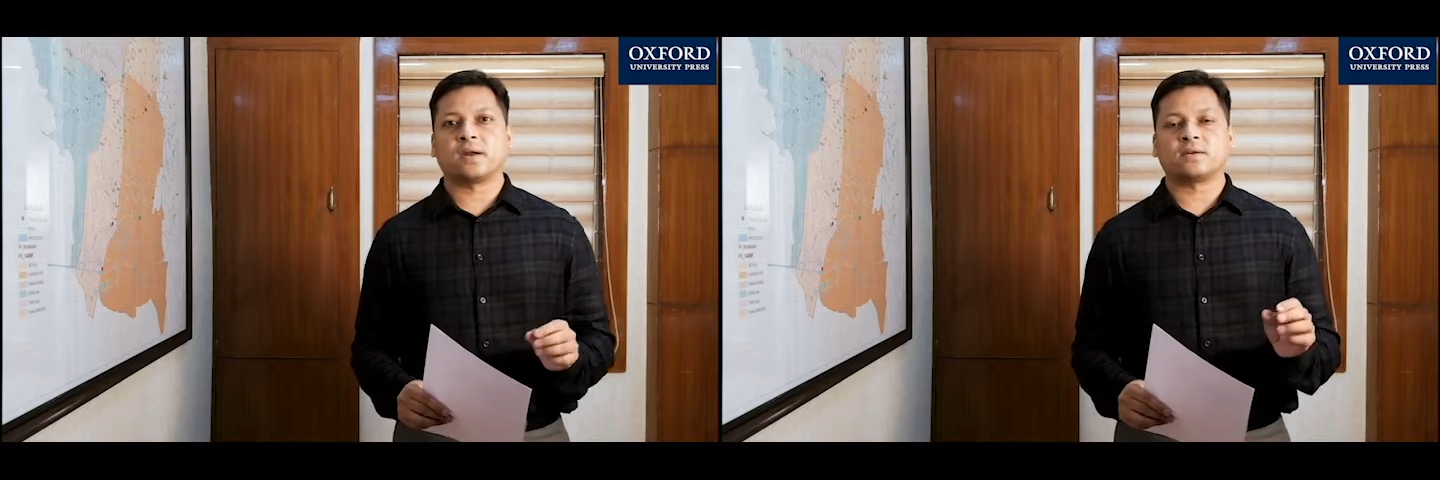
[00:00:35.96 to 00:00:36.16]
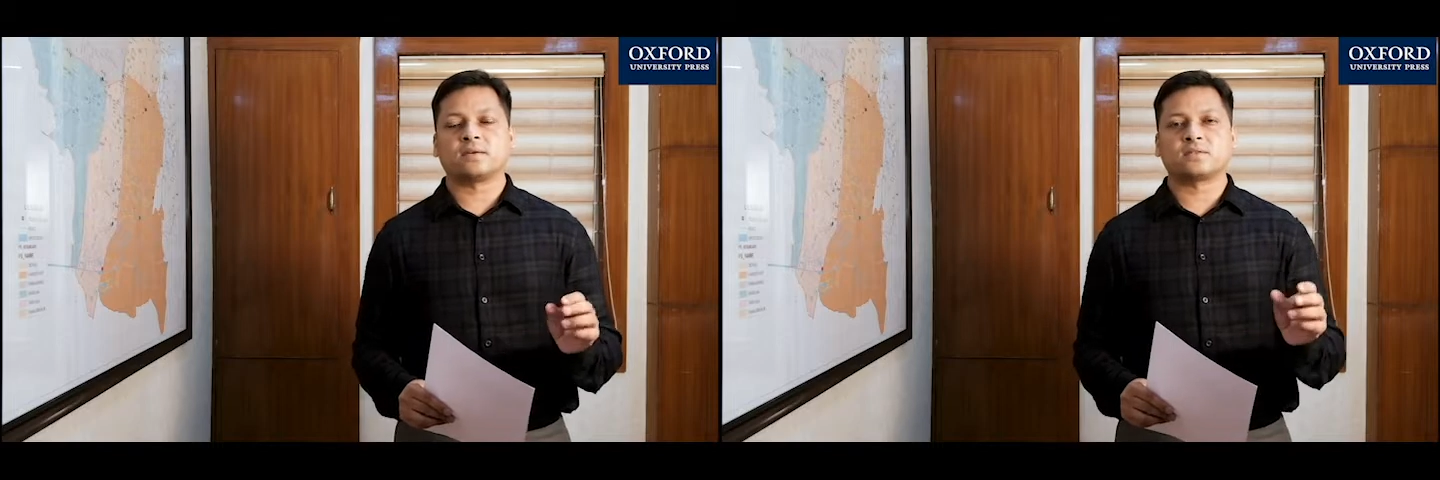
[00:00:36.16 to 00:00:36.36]

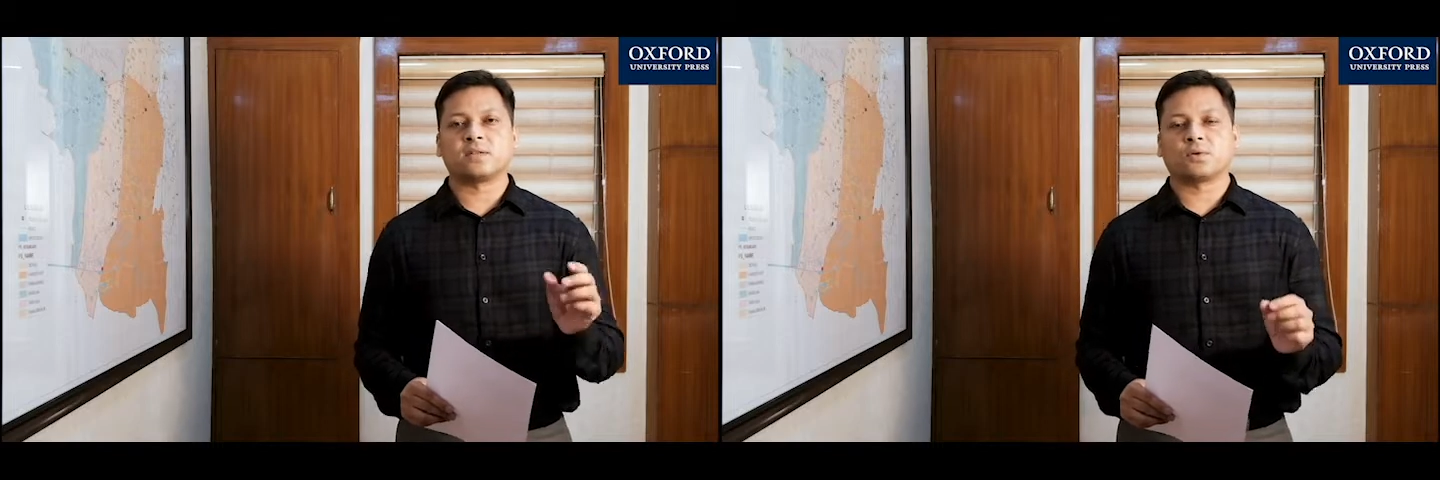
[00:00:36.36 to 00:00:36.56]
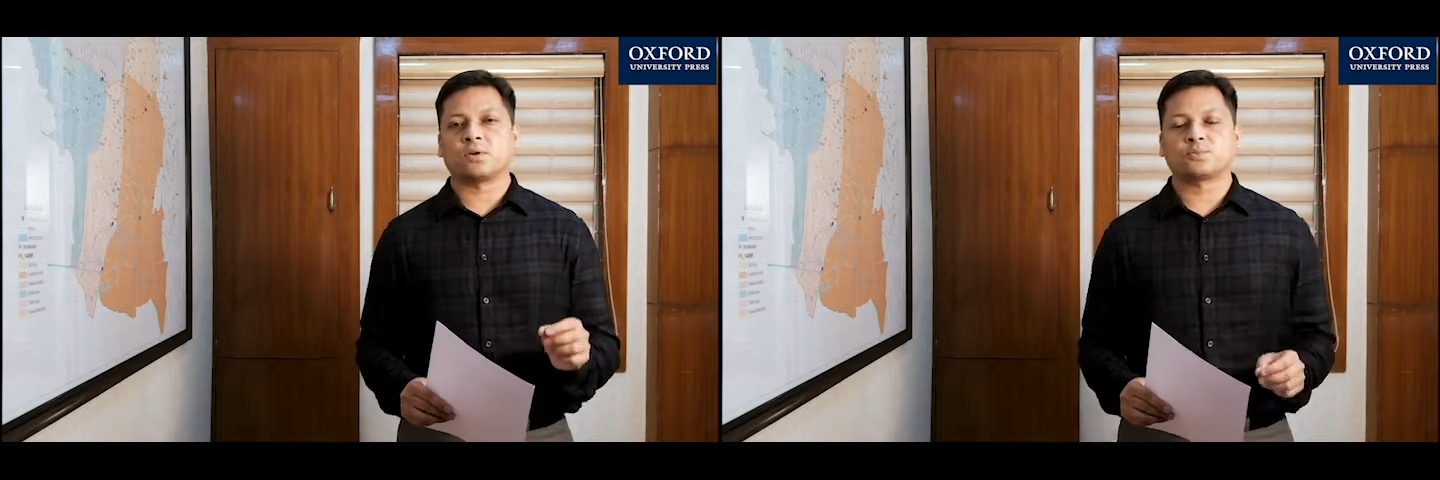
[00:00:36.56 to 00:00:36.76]
at its
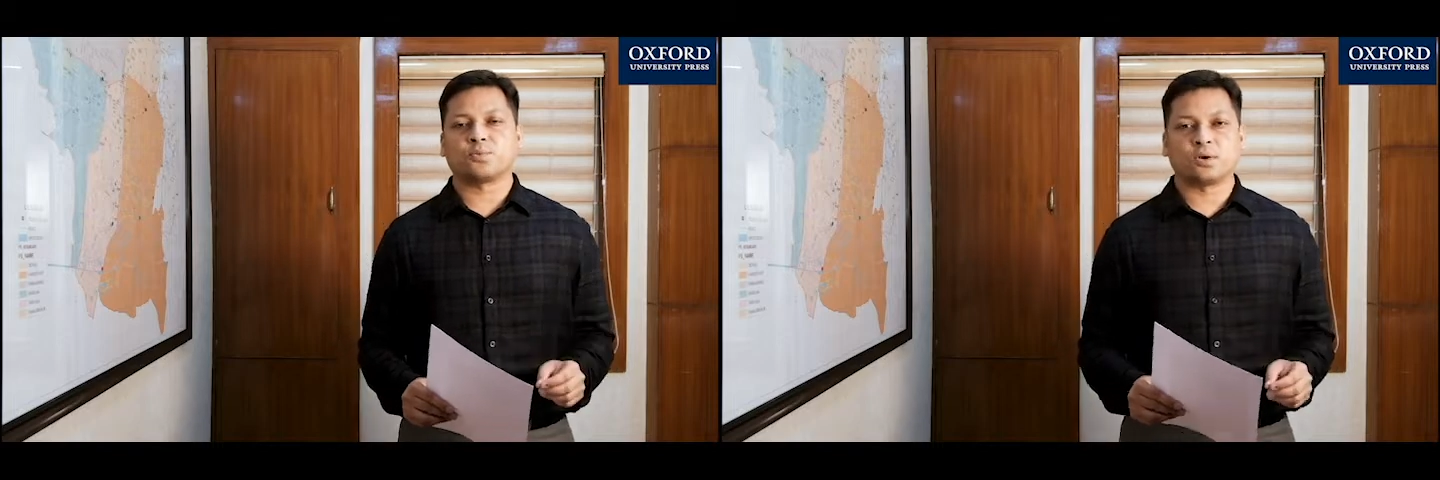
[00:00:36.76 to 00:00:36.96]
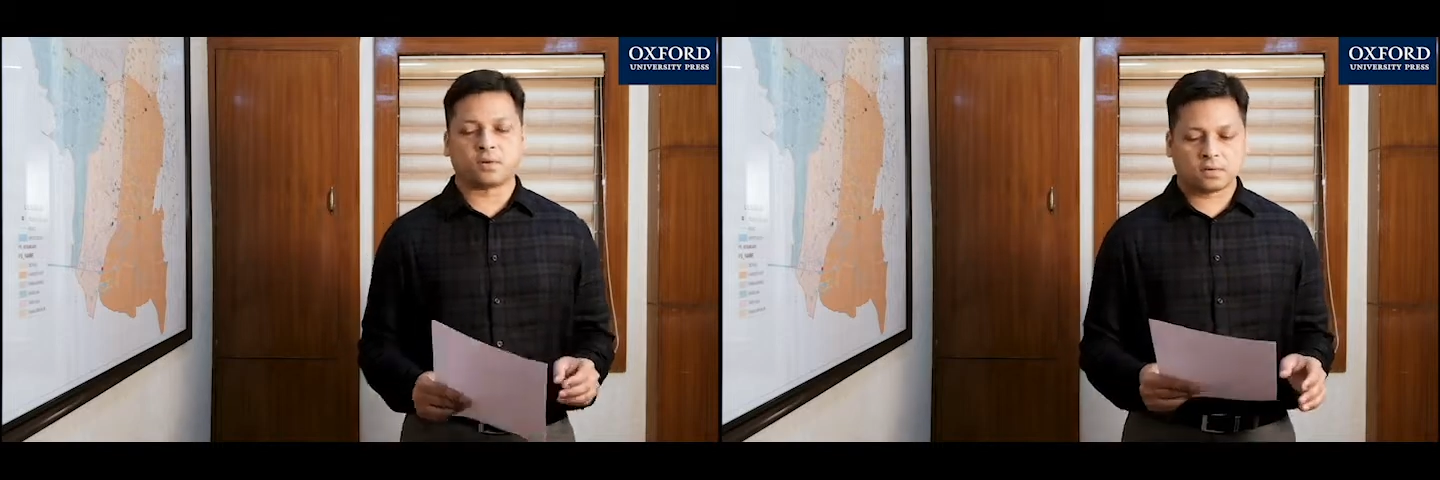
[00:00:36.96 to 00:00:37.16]
narrowest
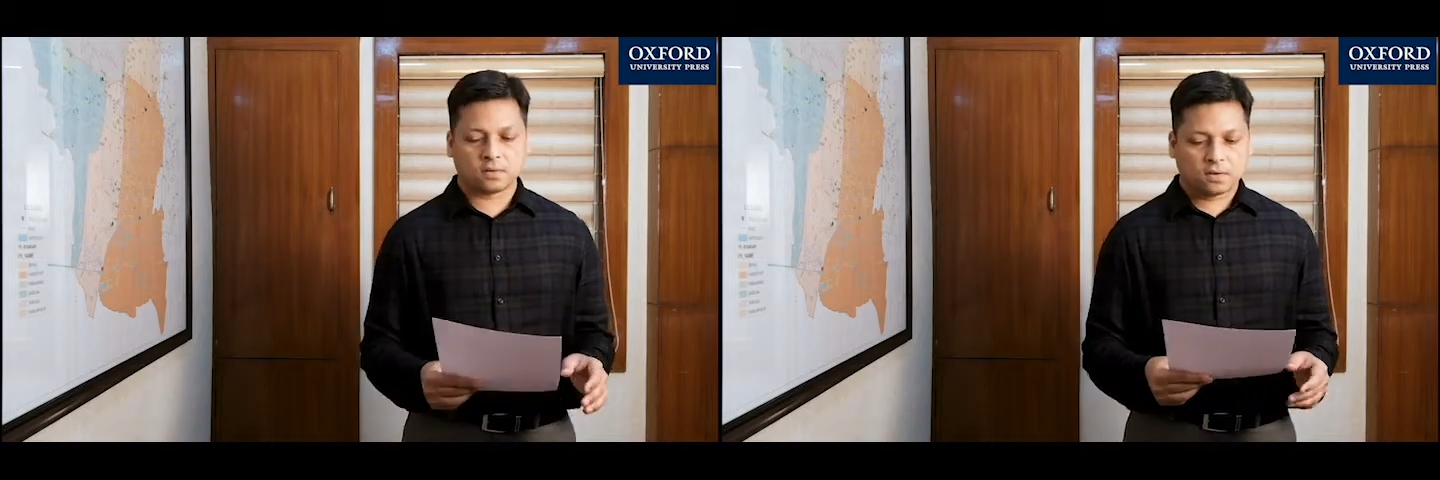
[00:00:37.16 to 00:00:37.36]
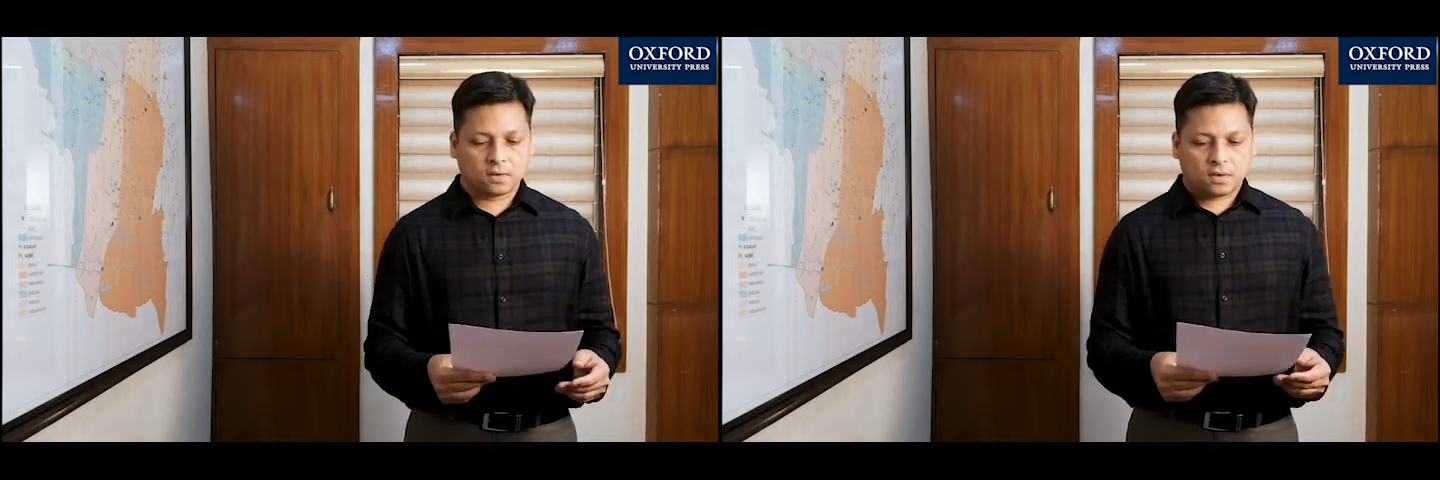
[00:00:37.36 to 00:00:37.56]
point.
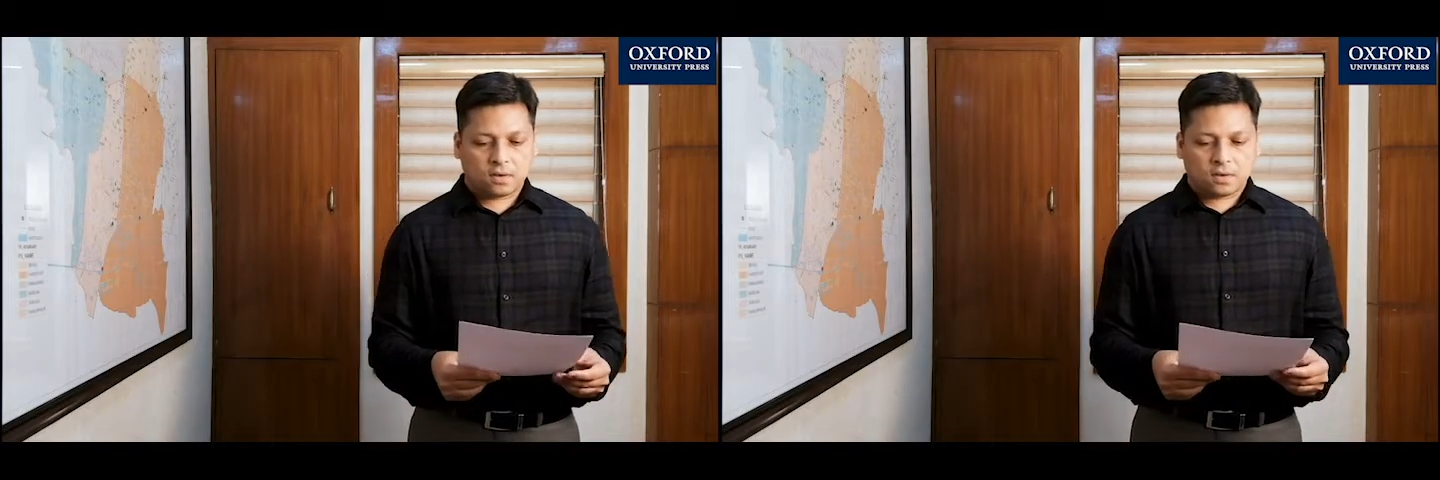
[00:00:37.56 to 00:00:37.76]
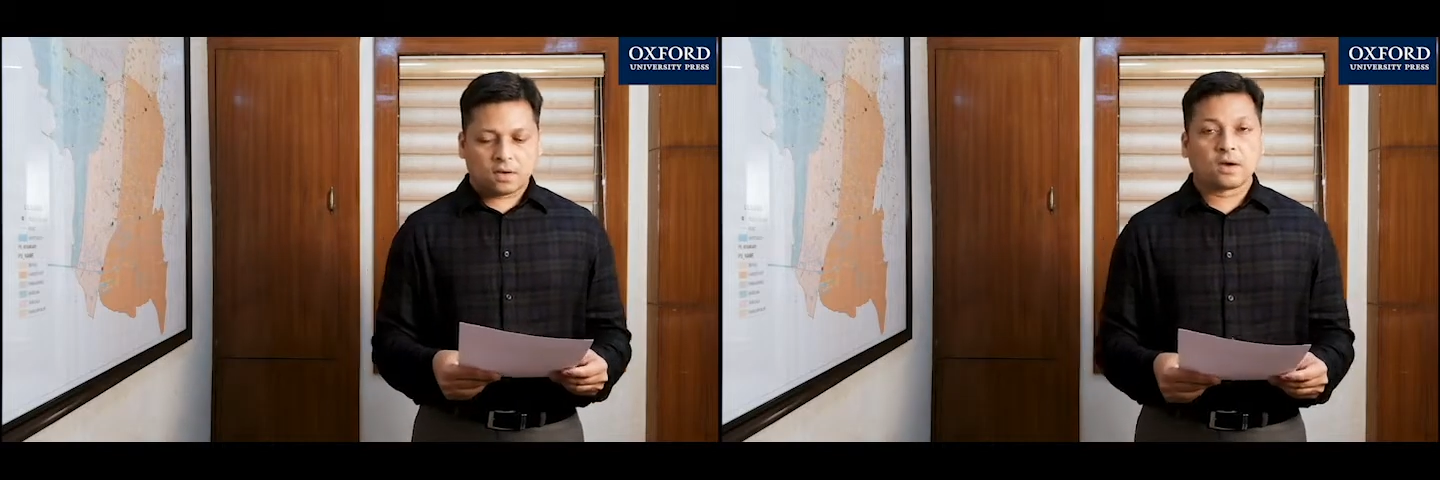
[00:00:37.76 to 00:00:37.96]

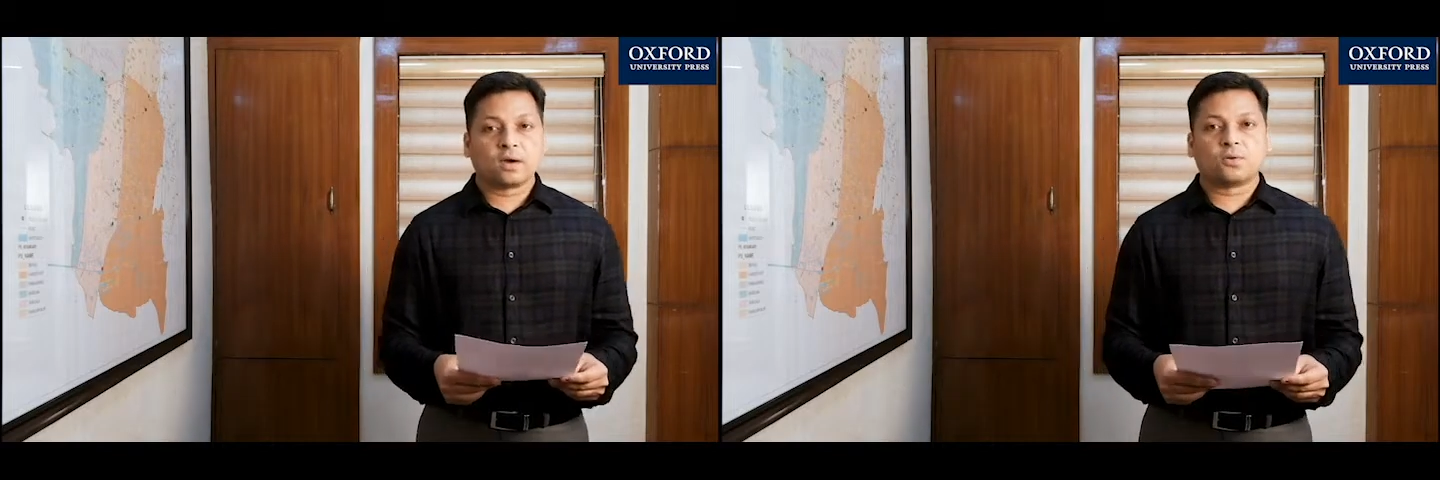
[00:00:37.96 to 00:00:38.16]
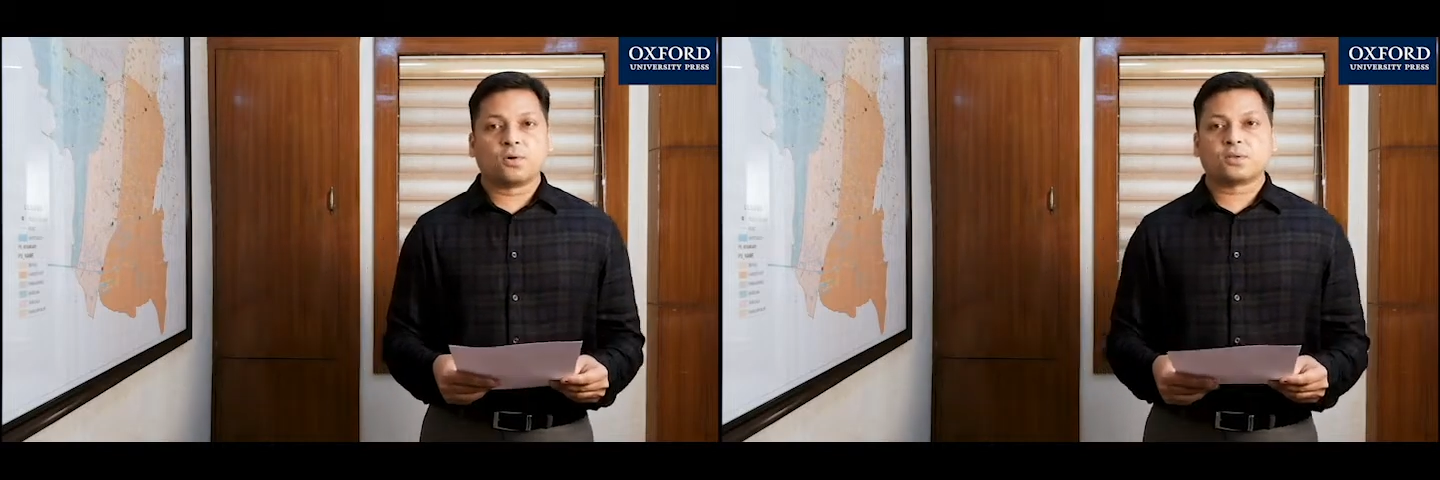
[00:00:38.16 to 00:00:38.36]

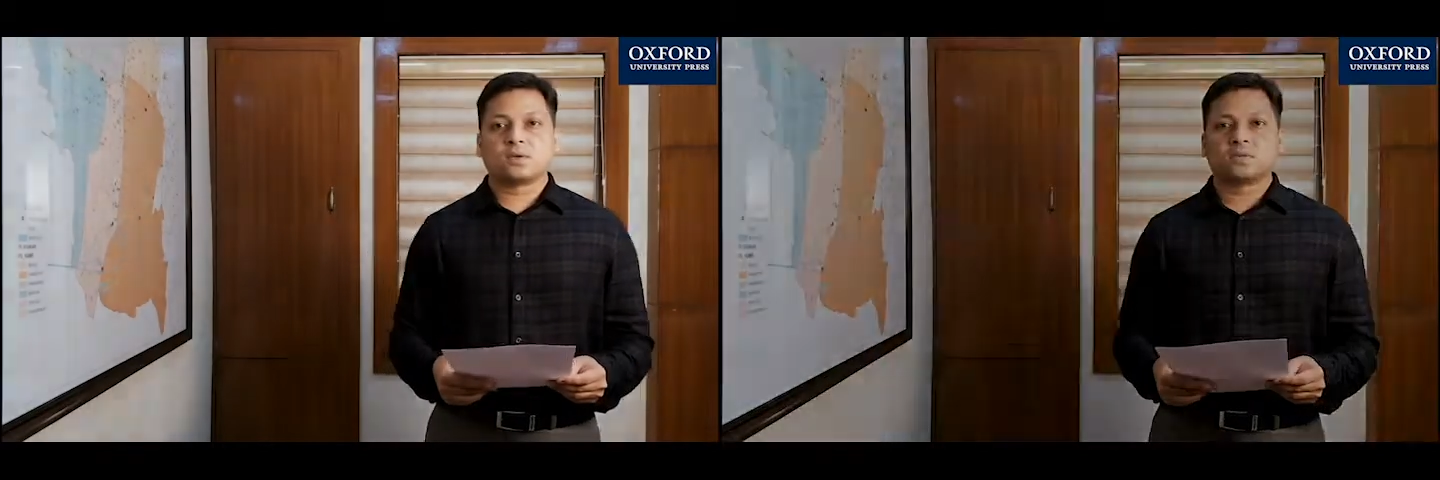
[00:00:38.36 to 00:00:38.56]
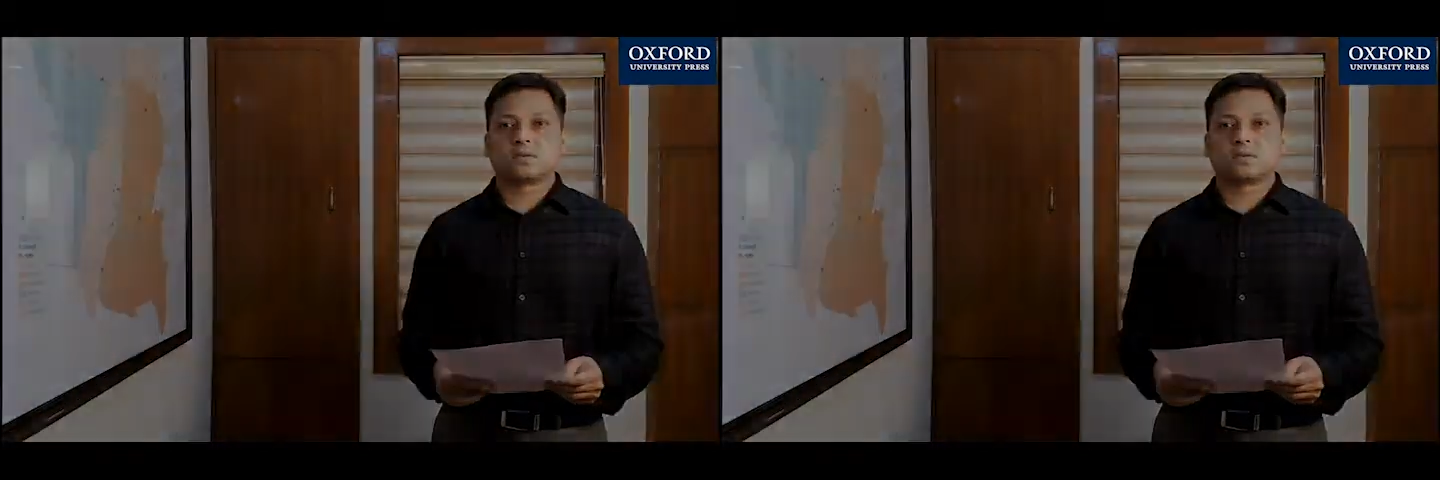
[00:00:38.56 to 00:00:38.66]
Northeast